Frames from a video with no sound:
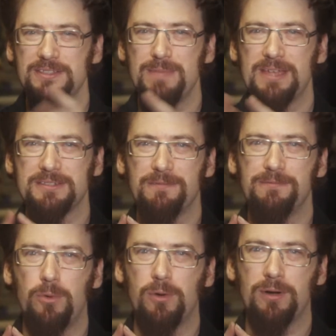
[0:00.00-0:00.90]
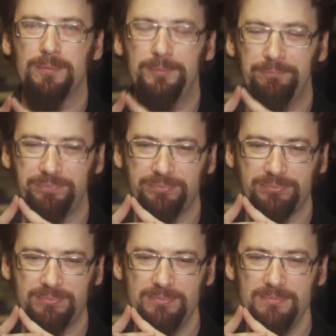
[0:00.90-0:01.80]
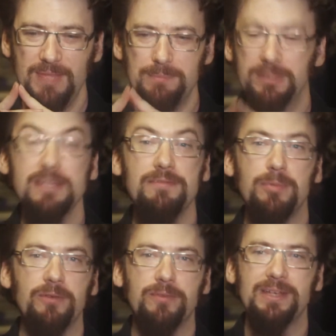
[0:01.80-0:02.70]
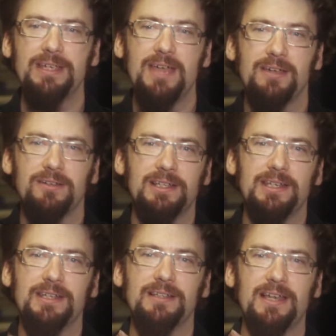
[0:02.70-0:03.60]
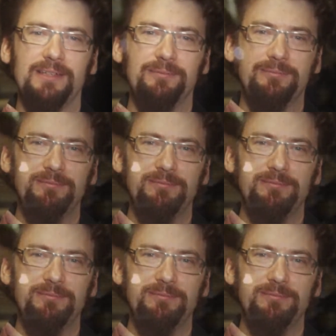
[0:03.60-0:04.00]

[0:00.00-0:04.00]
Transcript: that makes a form believable from any angle and any light.